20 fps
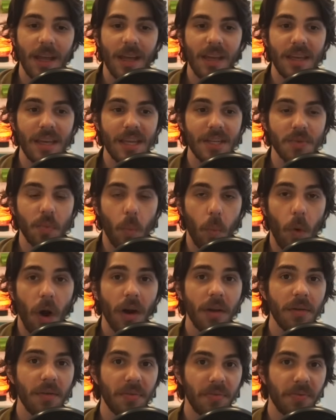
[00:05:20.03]
is
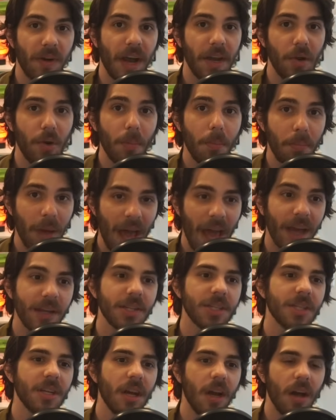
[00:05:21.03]
one final
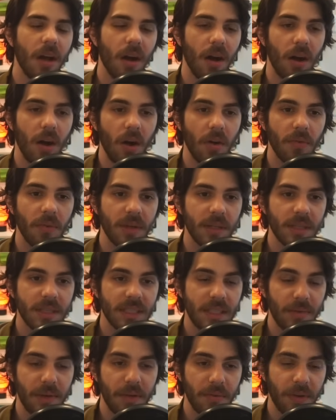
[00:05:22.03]
batch of
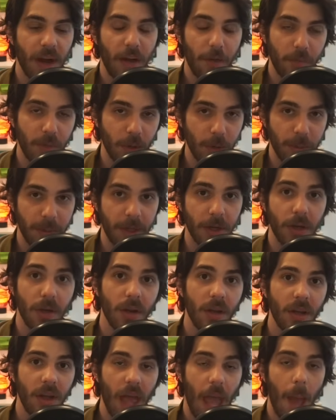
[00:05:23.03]
75mm
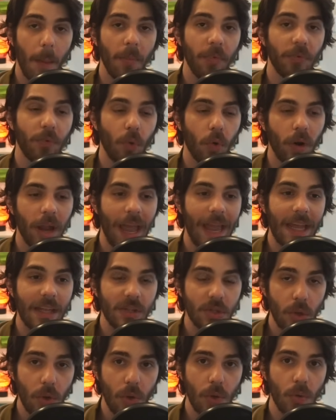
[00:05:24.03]

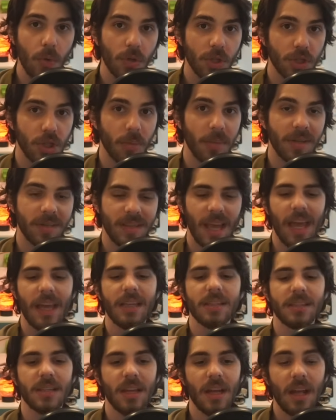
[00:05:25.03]
M4A2 Sherman
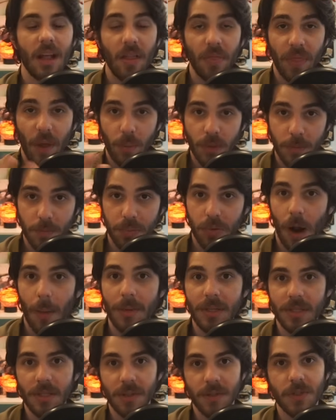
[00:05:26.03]
tanks that was
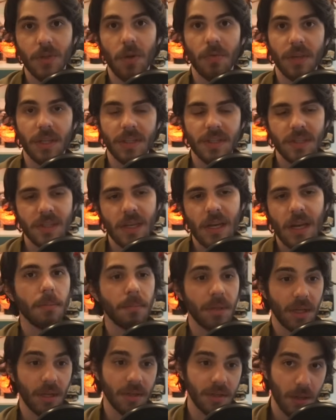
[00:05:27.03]
promised to the Soviets,
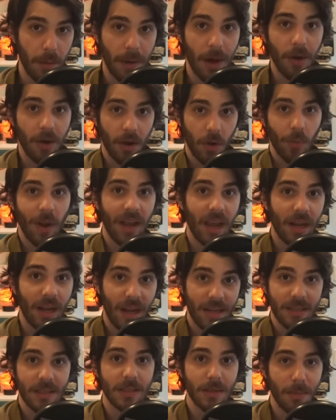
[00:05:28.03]
because America
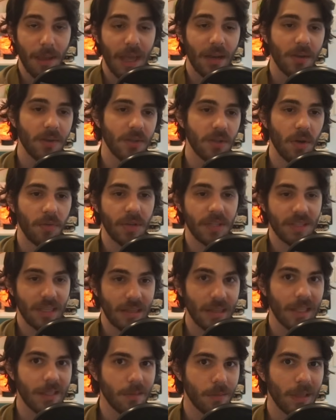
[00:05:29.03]
recognized the demand of the Soviets
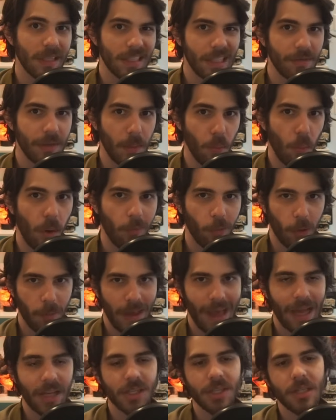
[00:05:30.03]
and said, let's give them one more
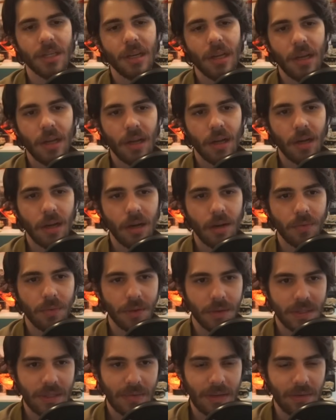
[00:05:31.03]
batch of
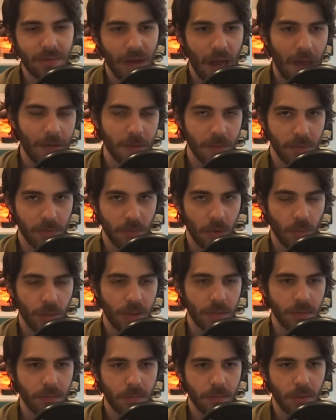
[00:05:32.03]
the 75s before
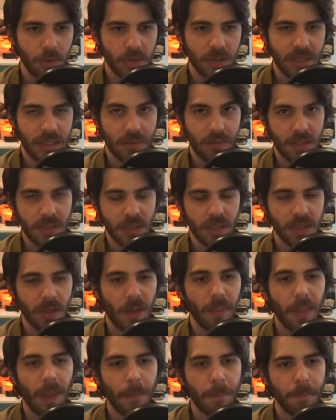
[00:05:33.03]
we push the 76
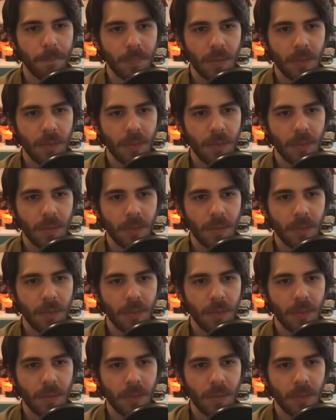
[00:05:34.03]
on them,